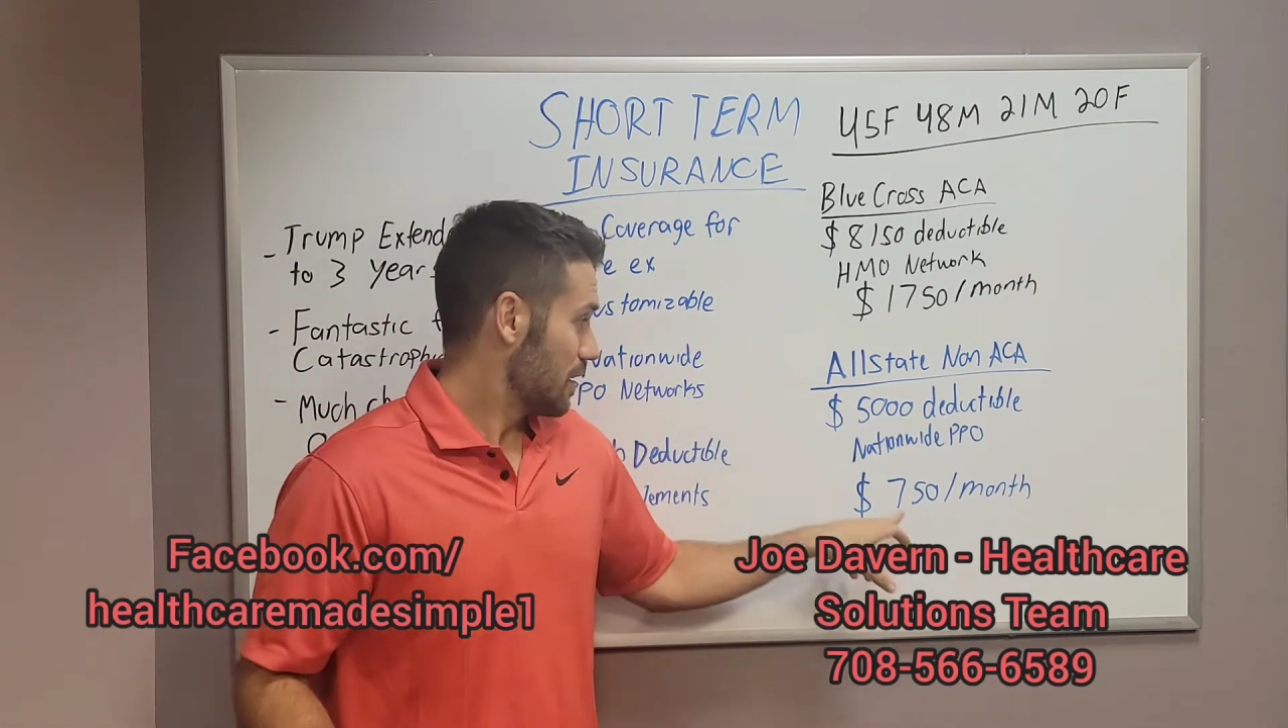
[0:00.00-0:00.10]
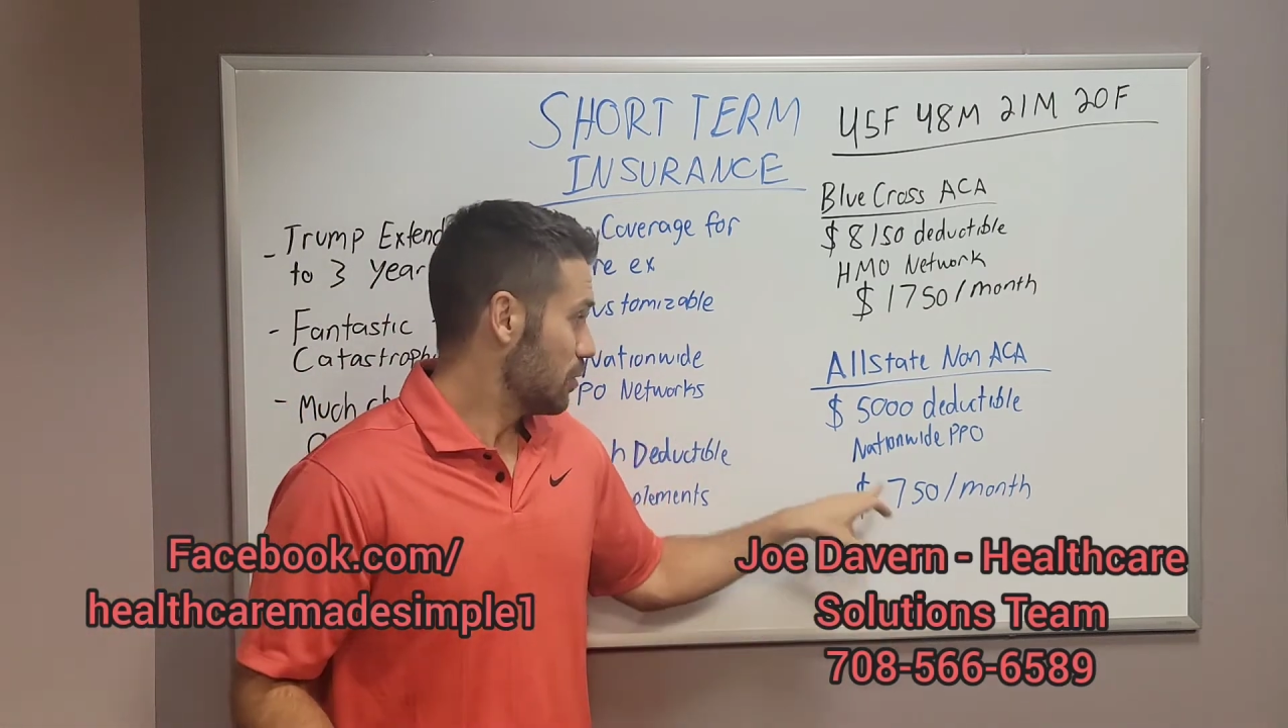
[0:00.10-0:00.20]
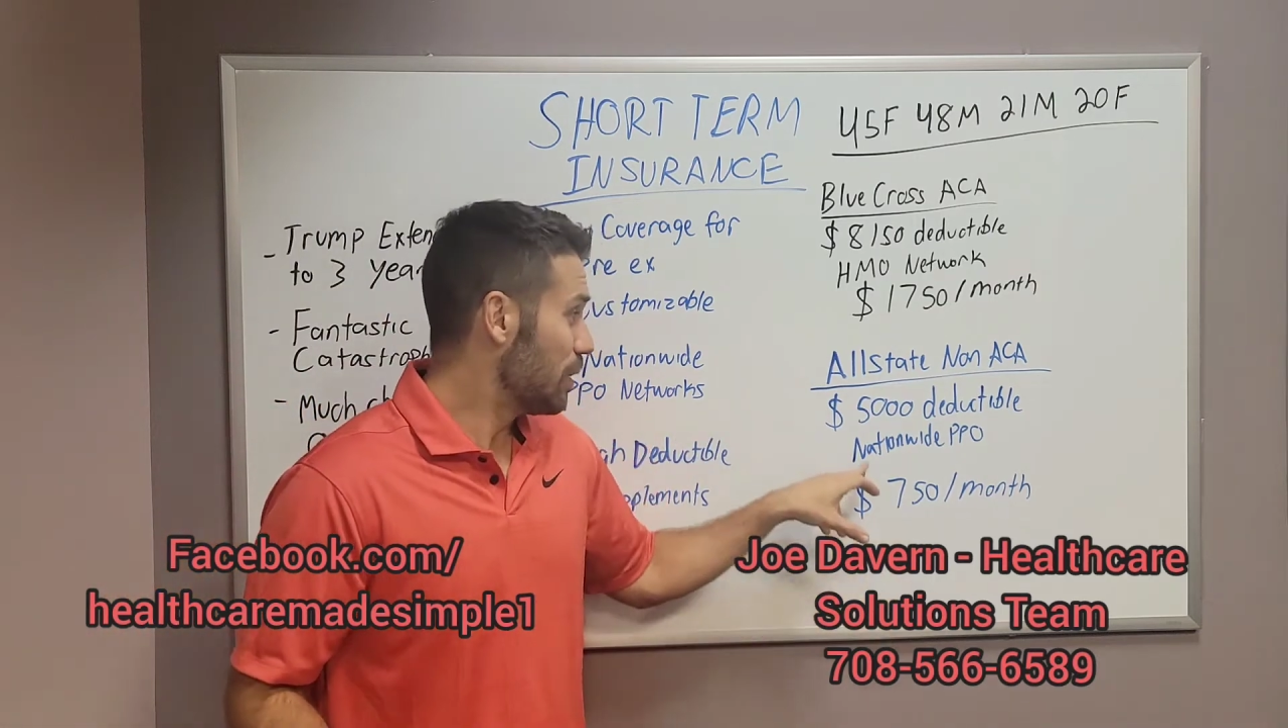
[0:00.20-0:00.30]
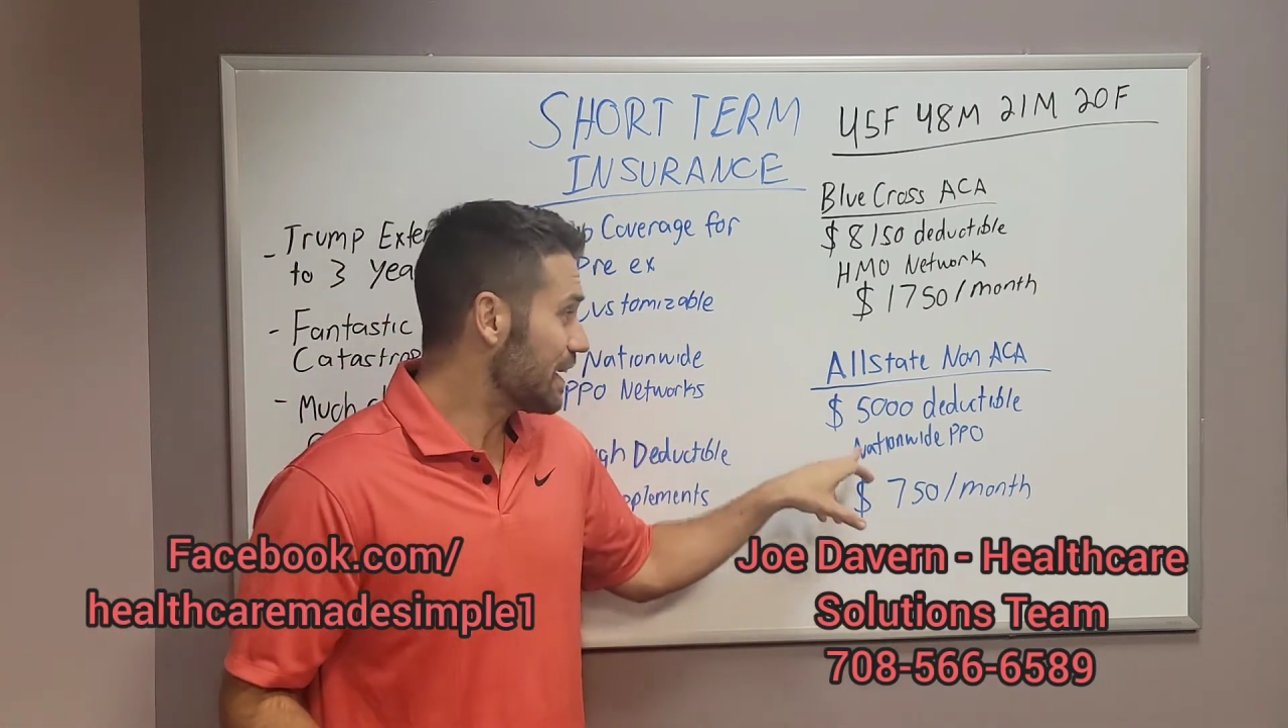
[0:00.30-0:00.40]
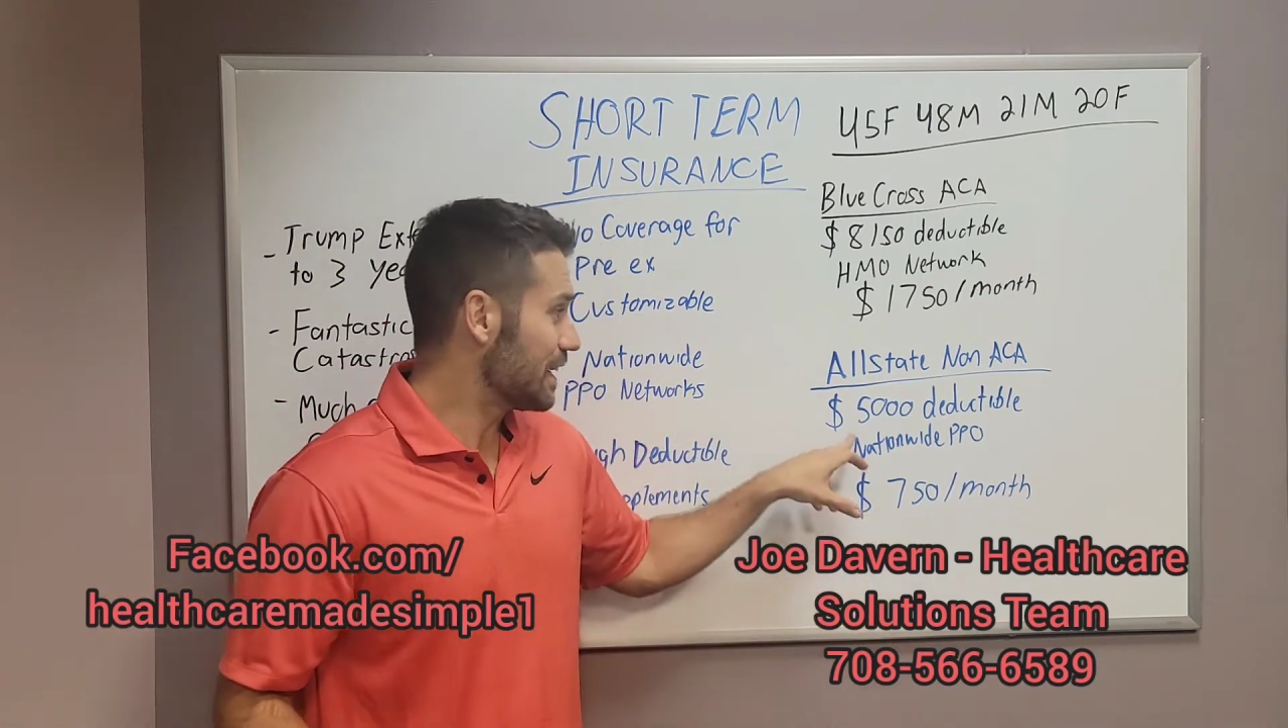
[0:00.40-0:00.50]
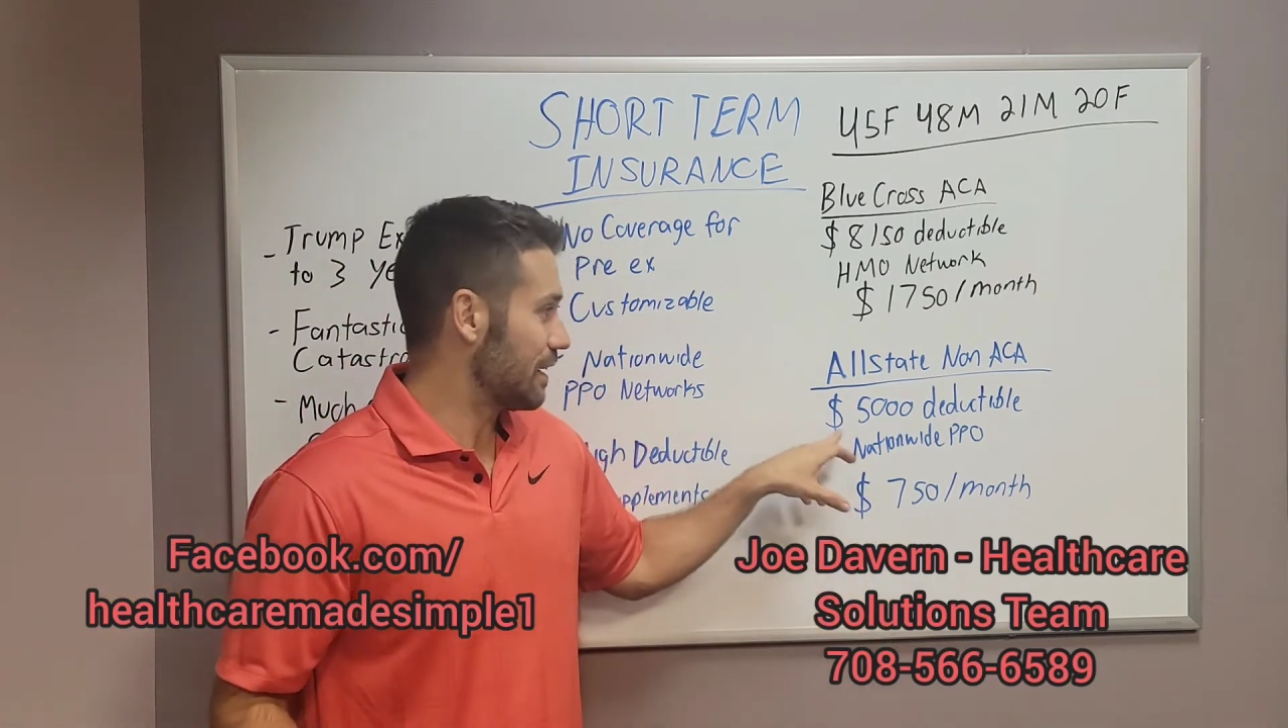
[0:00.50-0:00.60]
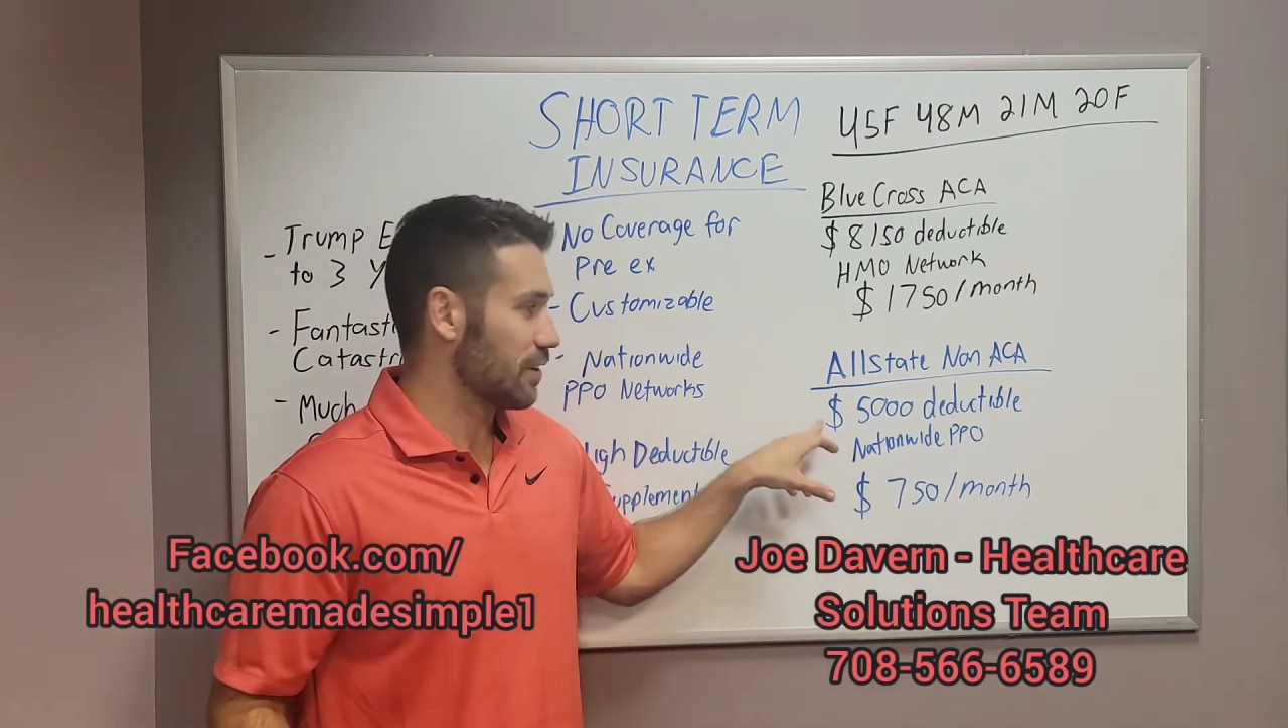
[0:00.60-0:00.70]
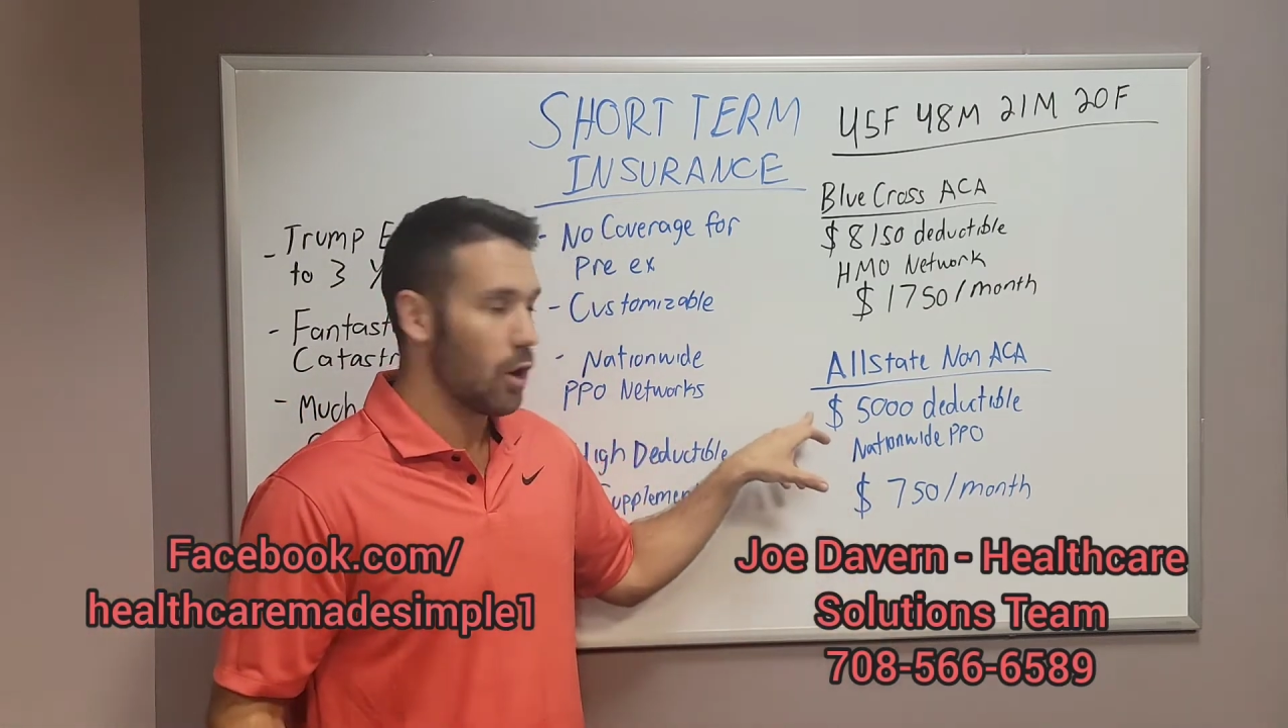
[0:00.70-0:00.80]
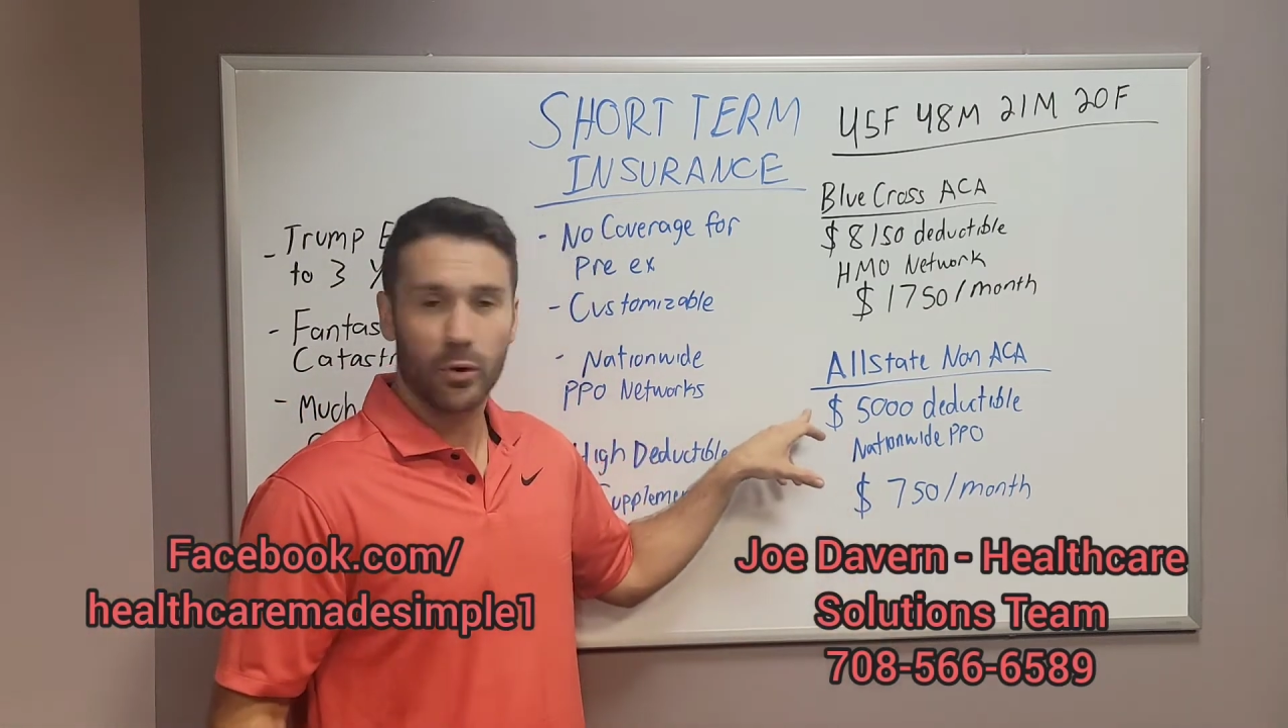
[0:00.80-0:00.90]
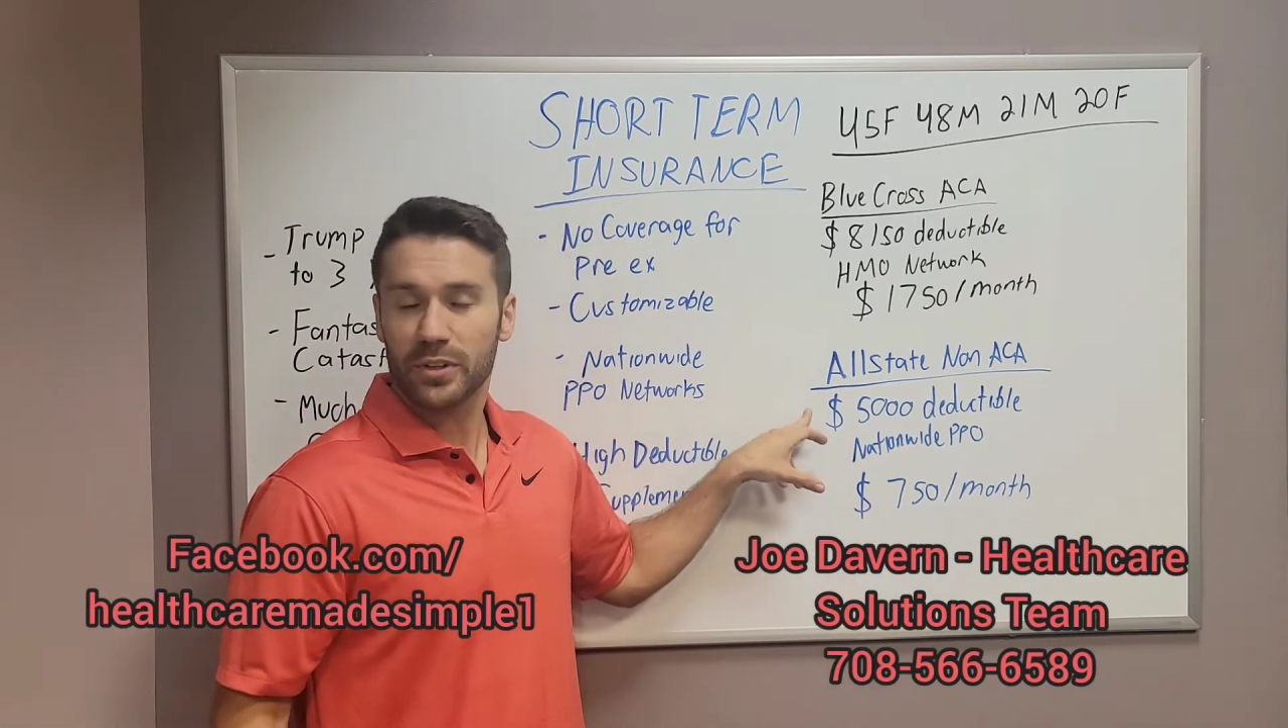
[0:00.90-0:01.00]
we can
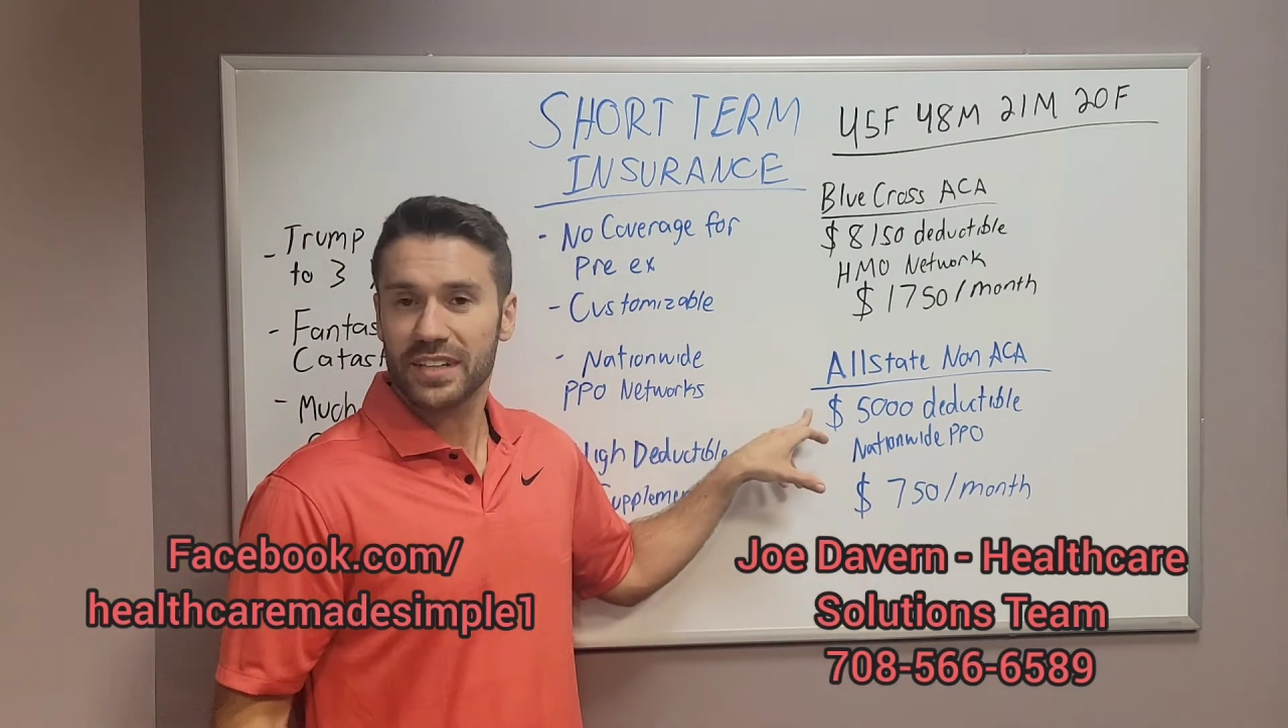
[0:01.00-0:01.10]
even go to